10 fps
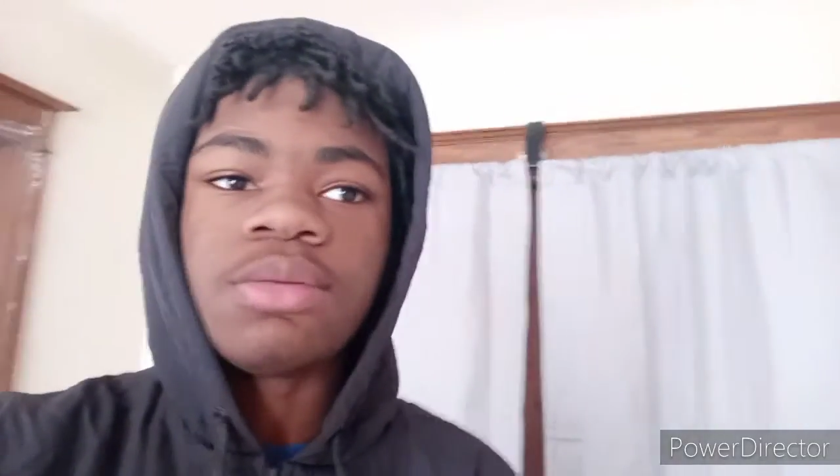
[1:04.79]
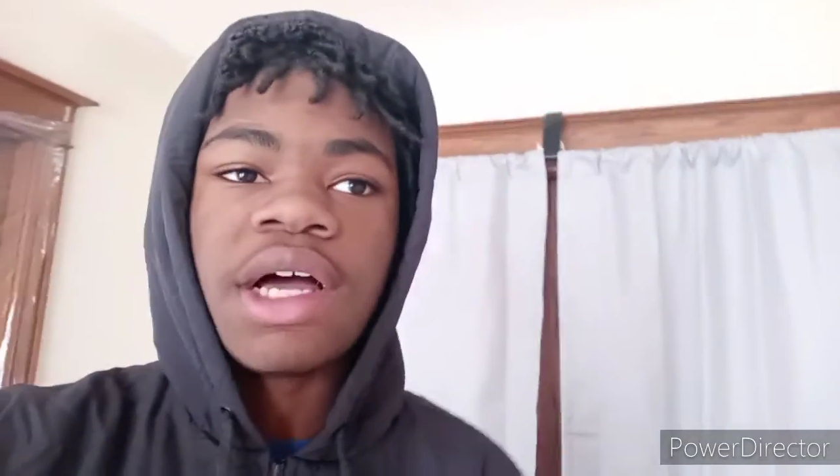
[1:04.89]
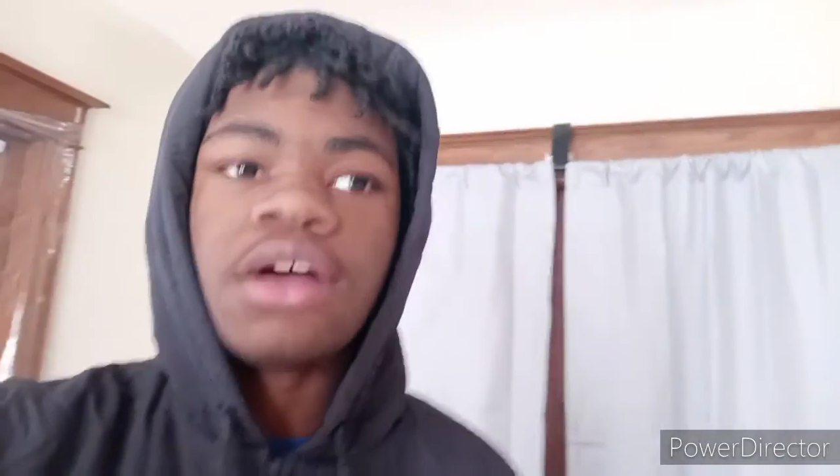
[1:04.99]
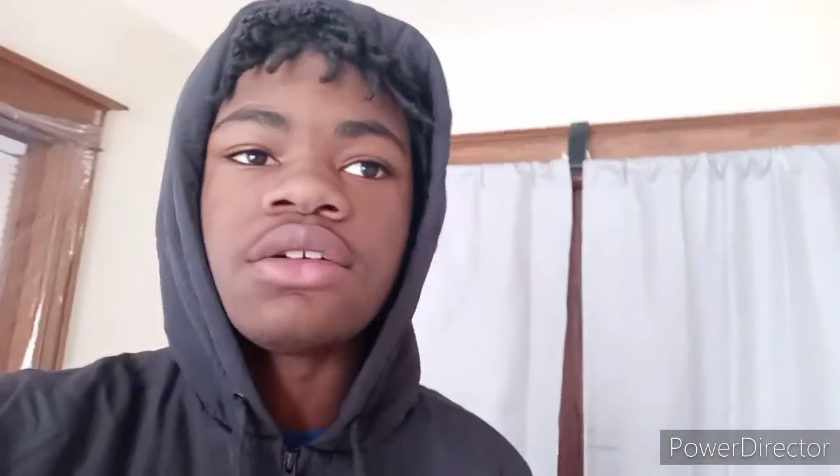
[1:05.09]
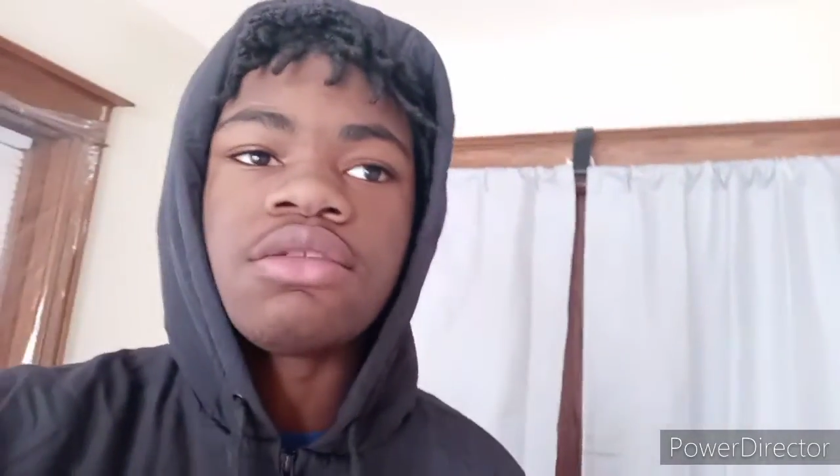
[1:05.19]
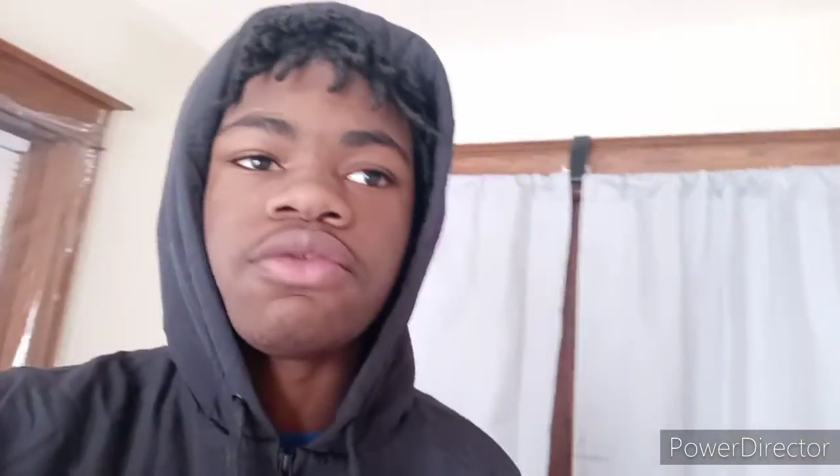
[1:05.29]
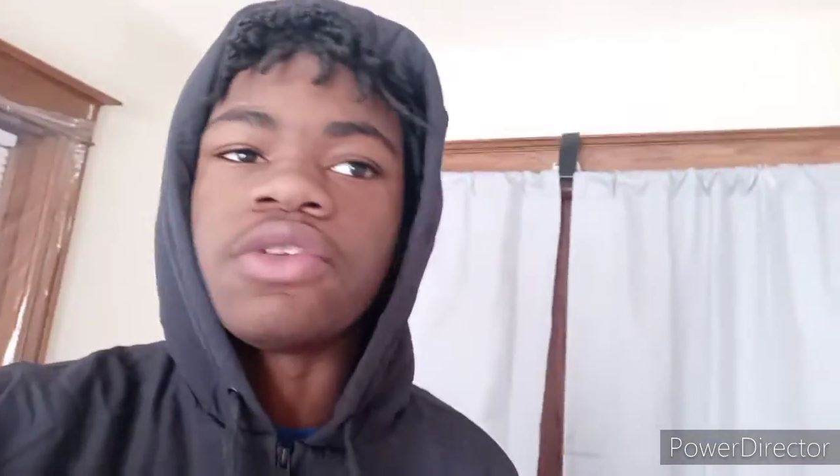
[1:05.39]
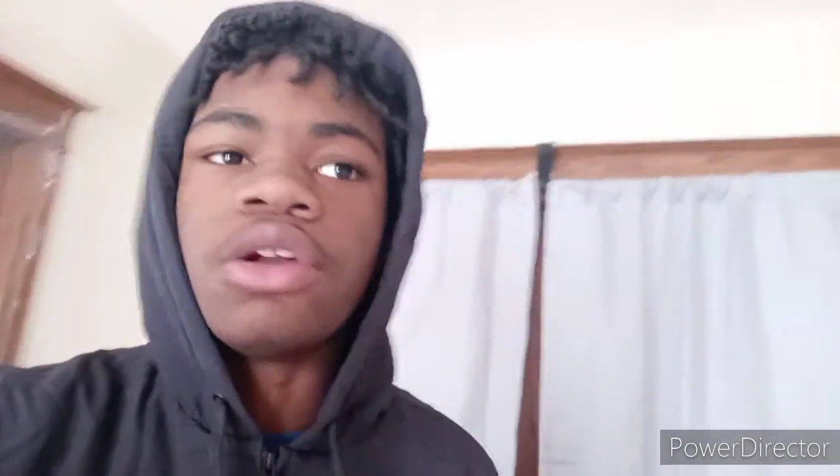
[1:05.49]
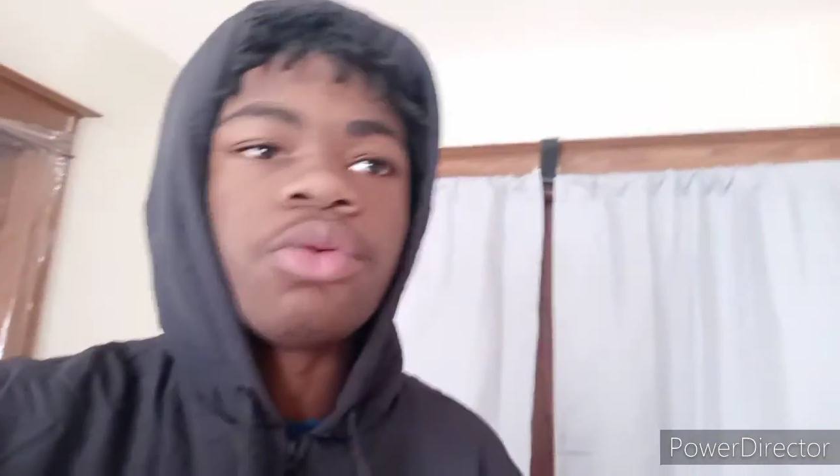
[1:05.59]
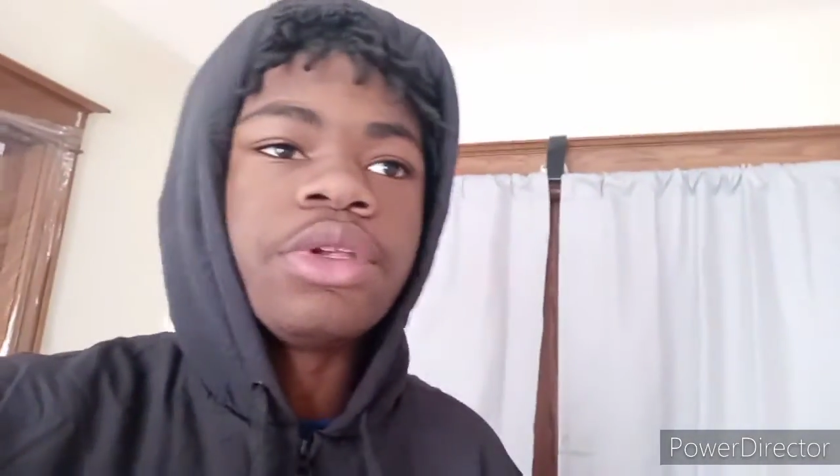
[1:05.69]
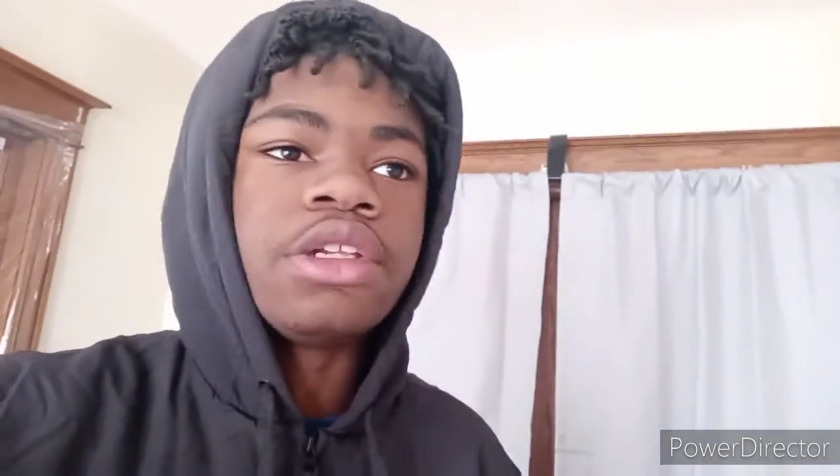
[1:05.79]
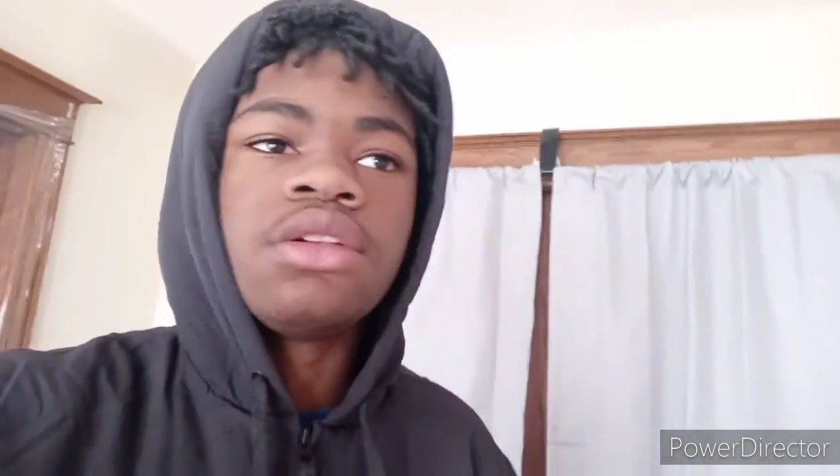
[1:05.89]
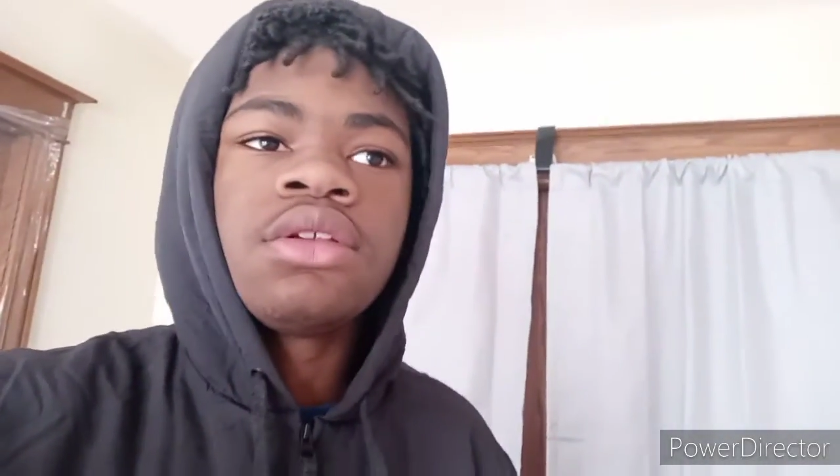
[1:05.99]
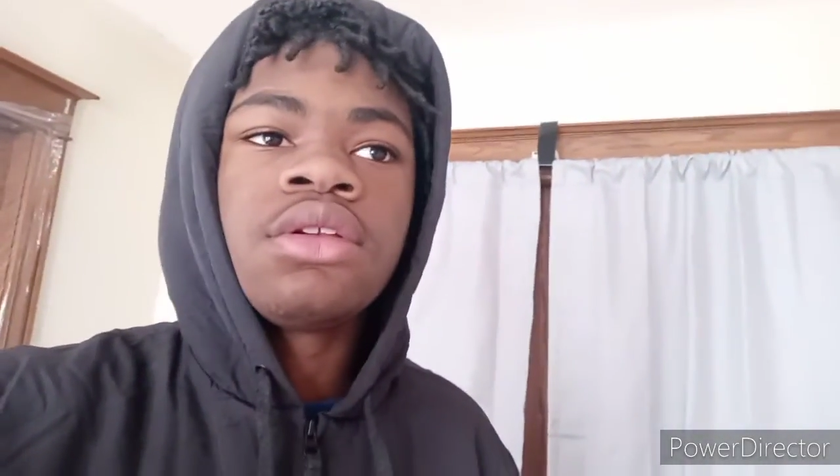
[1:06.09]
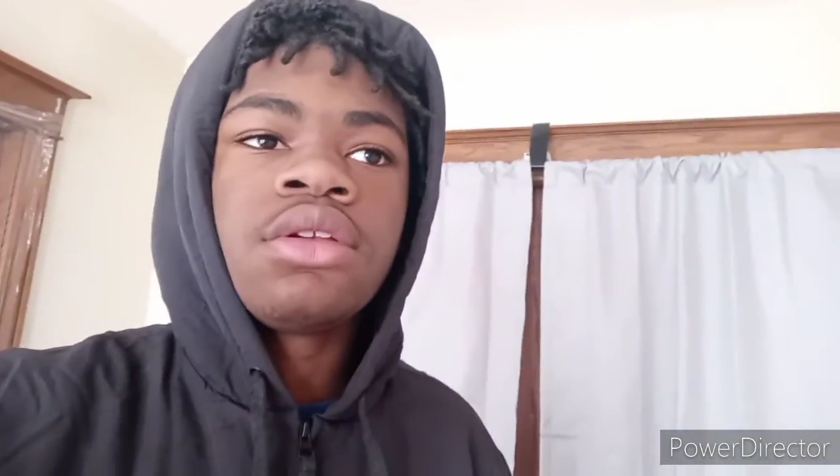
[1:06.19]
into my house for no
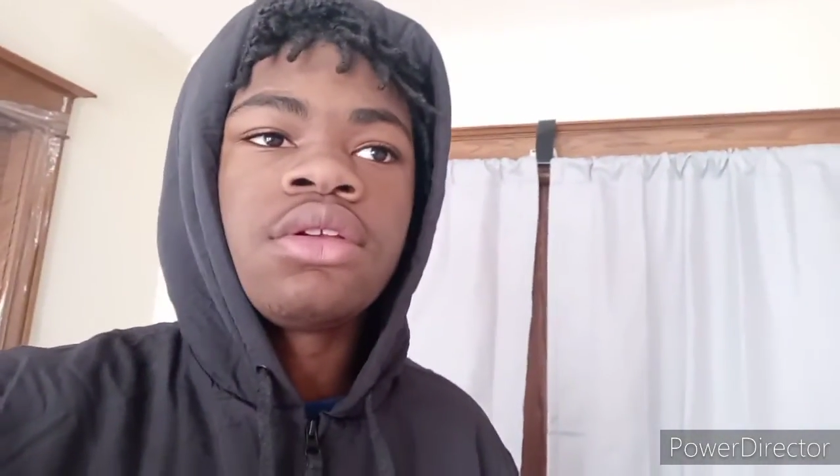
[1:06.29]
reason.